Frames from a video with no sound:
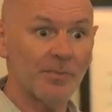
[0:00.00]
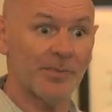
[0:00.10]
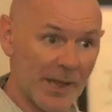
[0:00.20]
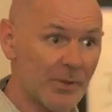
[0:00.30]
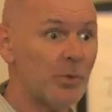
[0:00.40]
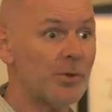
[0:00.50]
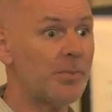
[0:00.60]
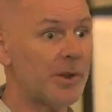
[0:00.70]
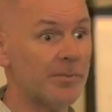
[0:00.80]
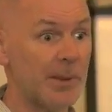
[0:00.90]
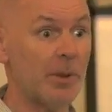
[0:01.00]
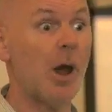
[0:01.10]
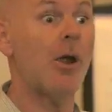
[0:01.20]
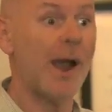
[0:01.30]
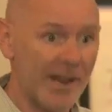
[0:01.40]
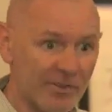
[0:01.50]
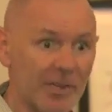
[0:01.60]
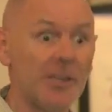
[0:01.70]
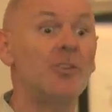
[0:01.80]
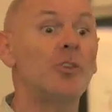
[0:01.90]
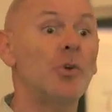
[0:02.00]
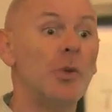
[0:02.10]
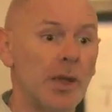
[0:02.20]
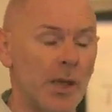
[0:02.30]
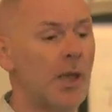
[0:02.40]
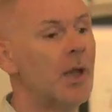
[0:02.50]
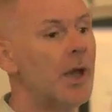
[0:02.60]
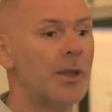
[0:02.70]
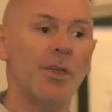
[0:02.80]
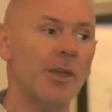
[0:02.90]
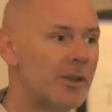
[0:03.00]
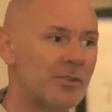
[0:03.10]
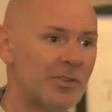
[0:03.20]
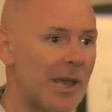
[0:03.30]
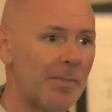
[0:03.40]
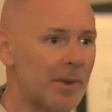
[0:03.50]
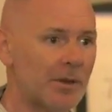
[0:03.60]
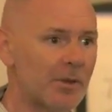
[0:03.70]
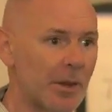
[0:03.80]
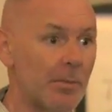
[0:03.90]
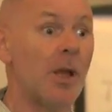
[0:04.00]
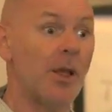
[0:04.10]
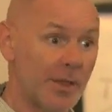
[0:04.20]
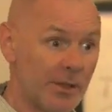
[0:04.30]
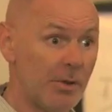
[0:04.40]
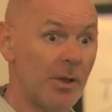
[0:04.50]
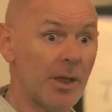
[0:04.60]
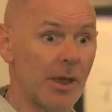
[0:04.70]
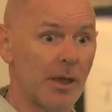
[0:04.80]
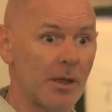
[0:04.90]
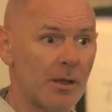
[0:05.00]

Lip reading: That's what depressed people are actually doing, and they think it's just happening to them. They're doing it.